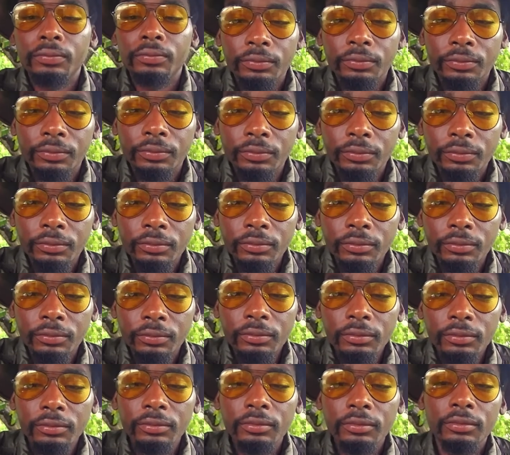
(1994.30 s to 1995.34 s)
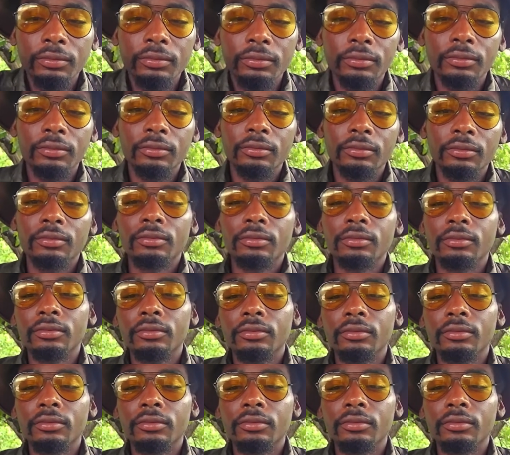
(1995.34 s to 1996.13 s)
Nothing is said.